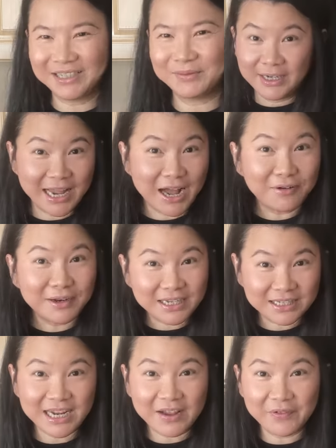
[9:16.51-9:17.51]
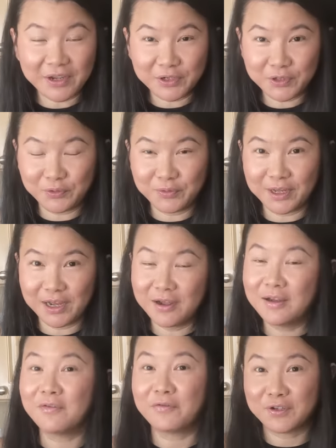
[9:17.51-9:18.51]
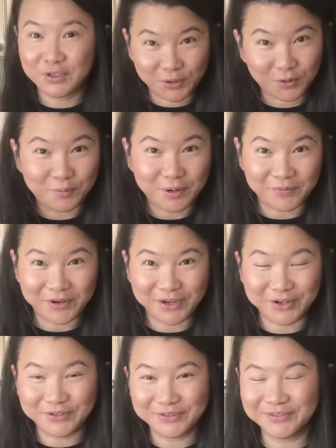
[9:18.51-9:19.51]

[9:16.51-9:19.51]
Now let's dive into the first throwback video.